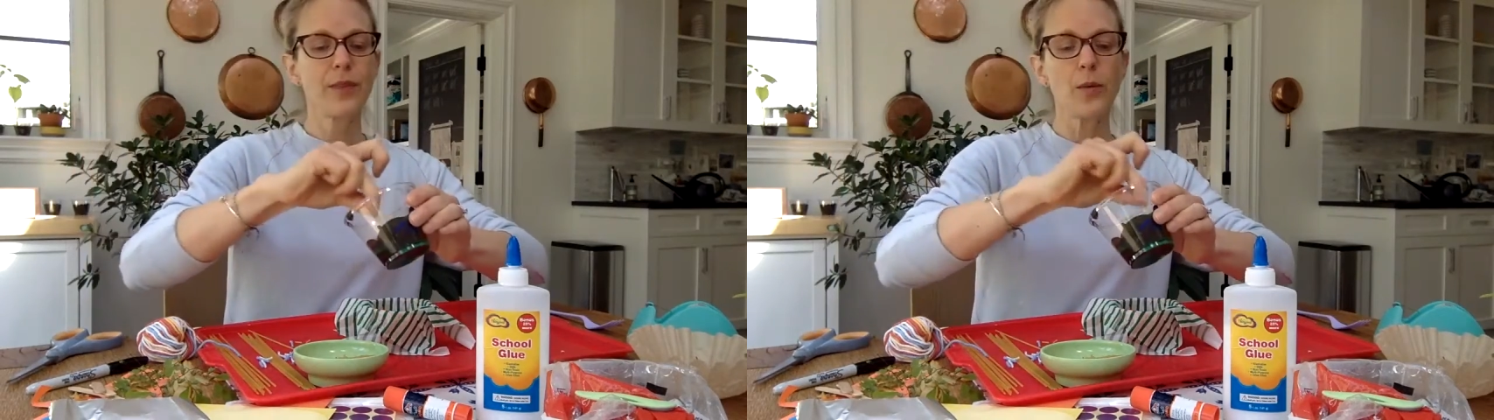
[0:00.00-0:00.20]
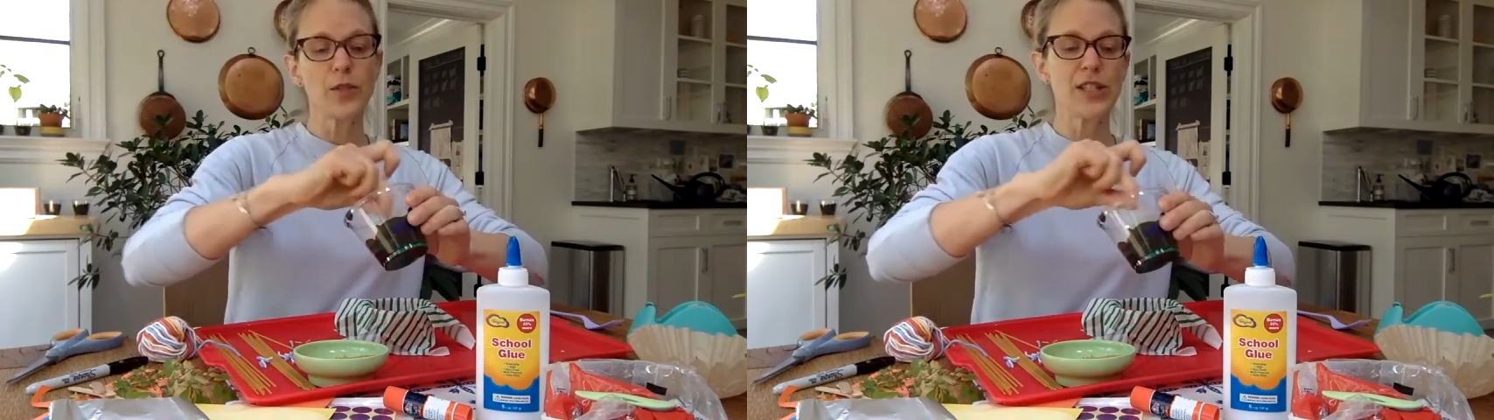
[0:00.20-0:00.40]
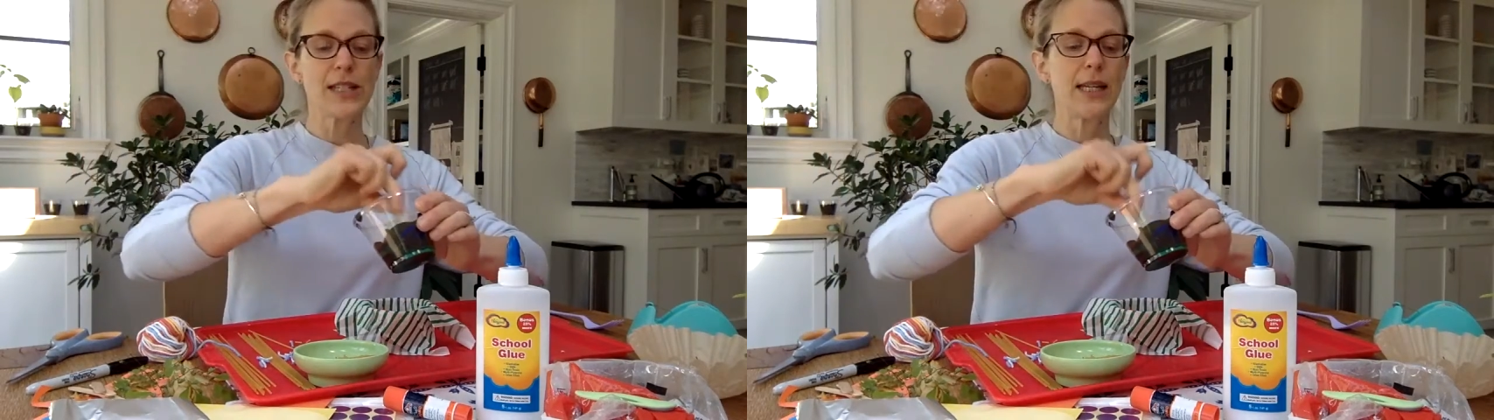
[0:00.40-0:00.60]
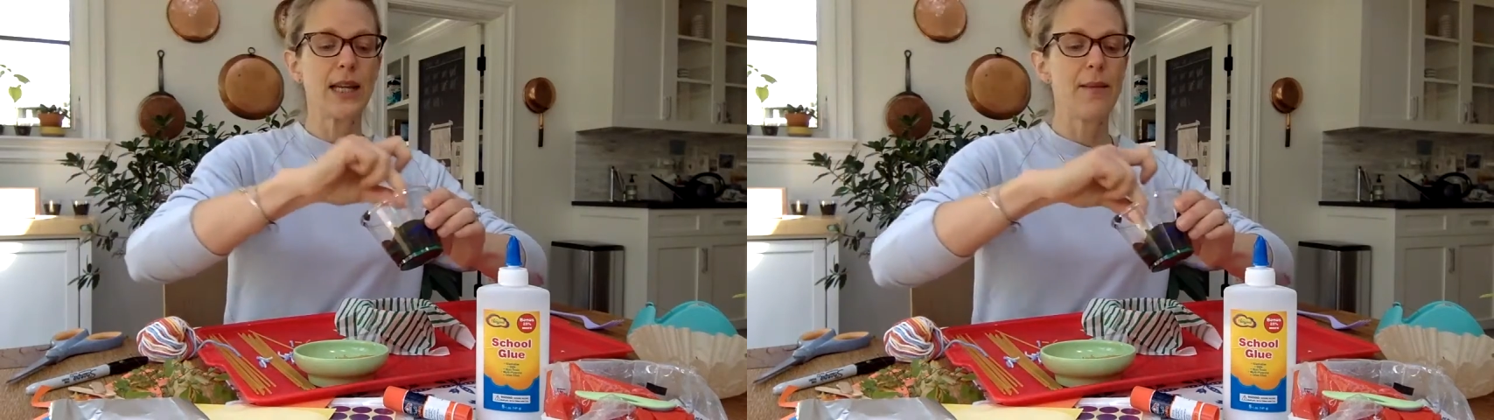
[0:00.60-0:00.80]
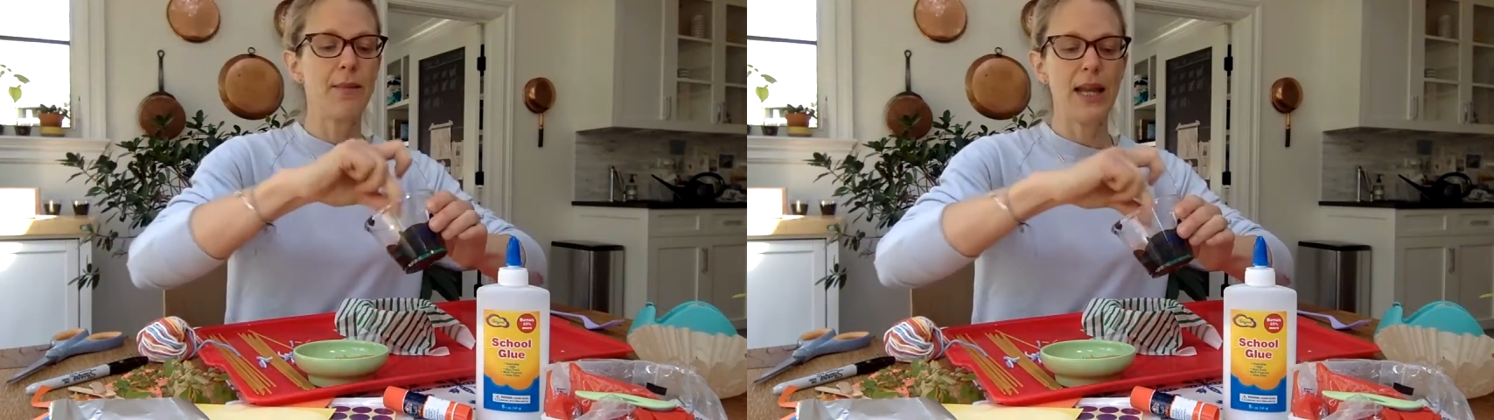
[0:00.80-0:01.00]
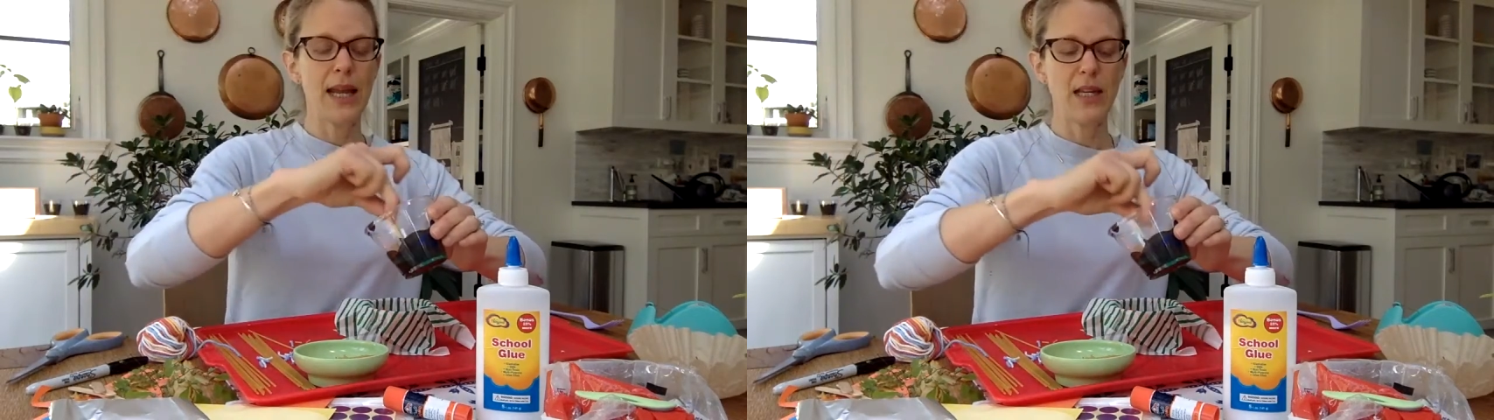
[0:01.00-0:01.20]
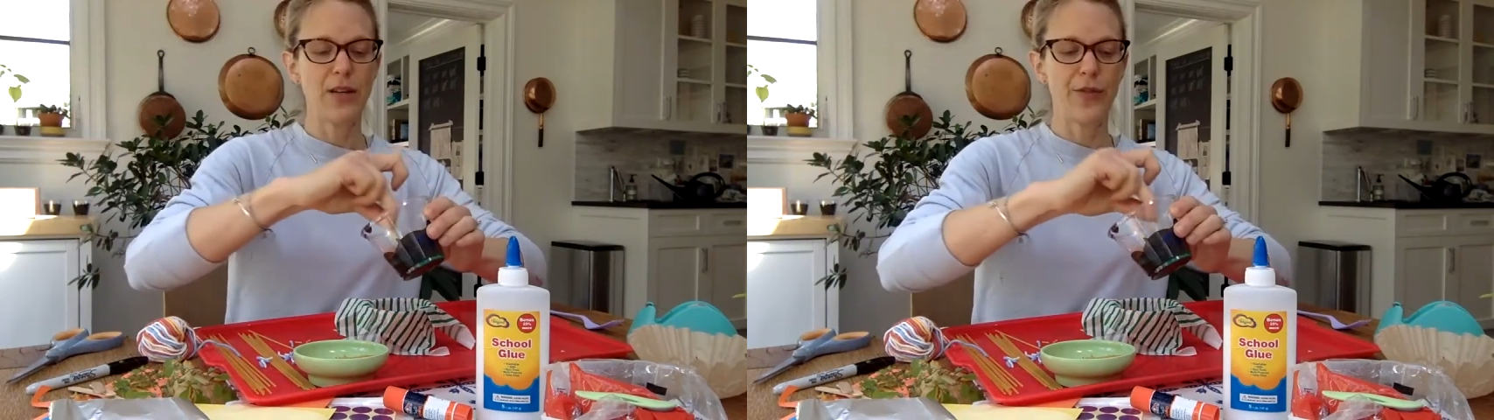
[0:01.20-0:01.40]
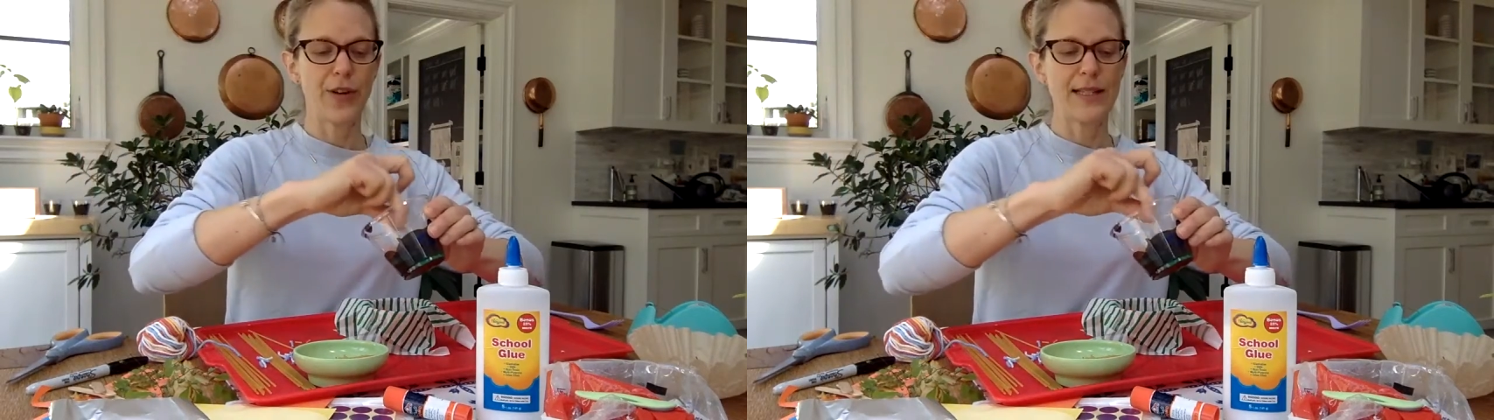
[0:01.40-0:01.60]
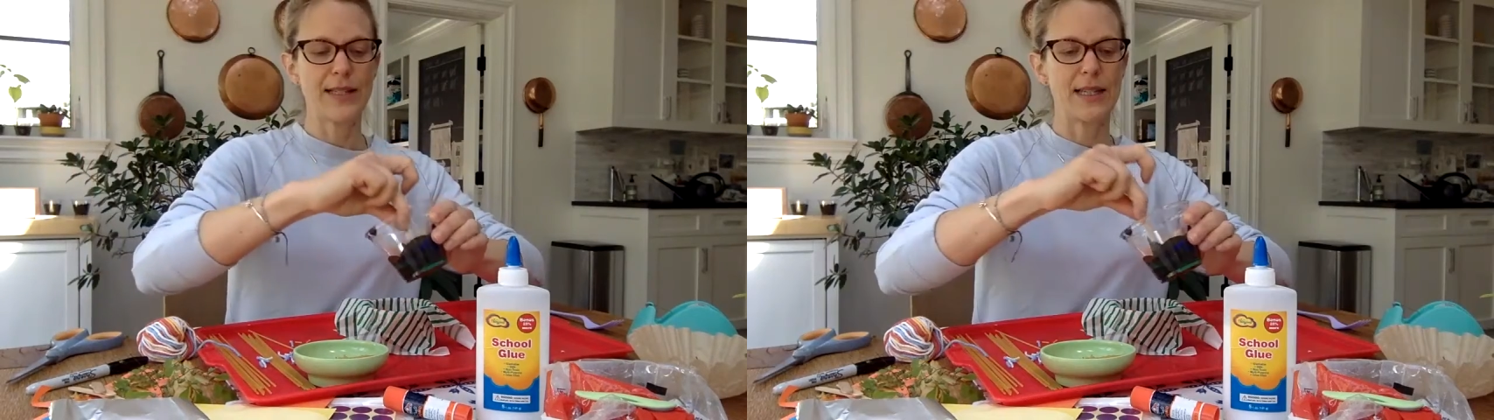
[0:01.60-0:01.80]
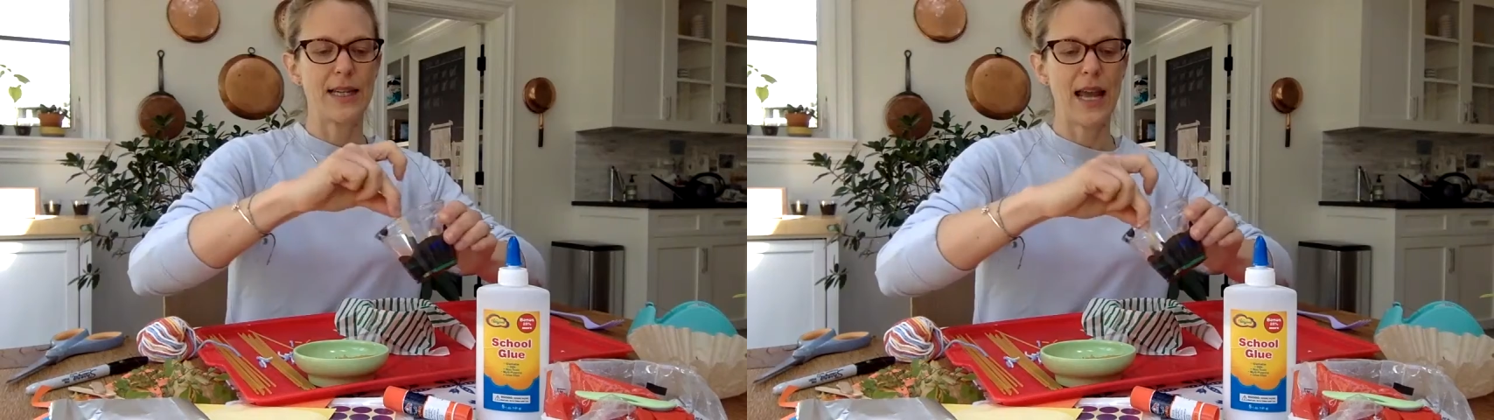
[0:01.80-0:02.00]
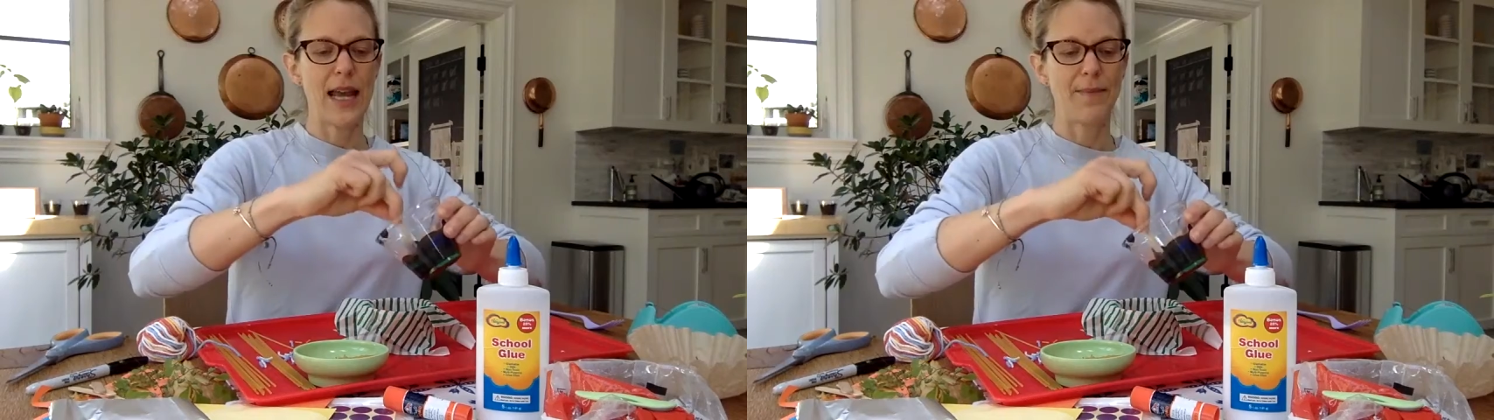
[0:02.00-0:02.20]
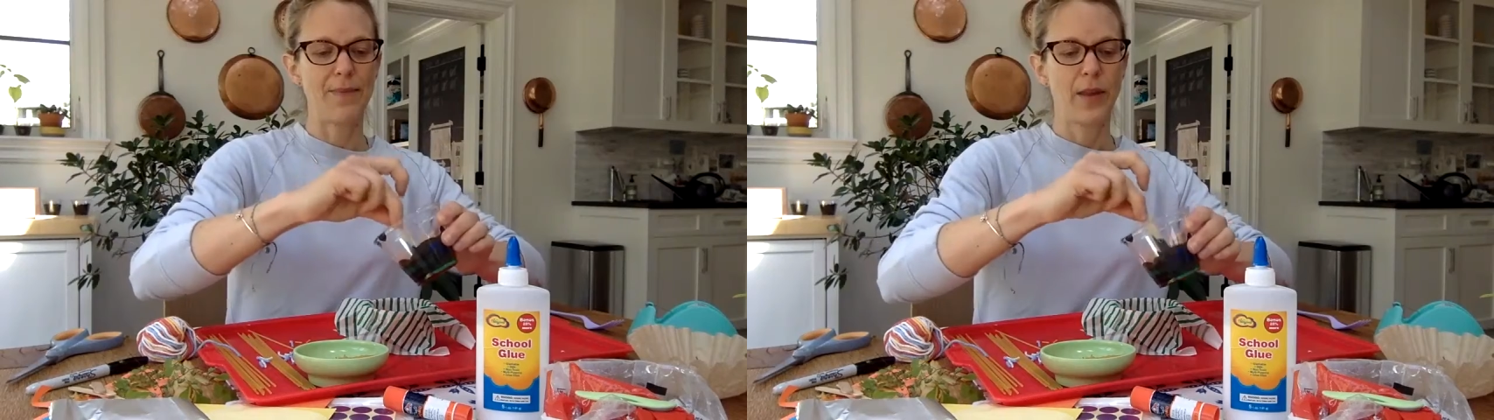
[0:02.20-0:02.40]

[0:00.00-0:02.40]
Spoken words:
which is gonna come in handy for us today.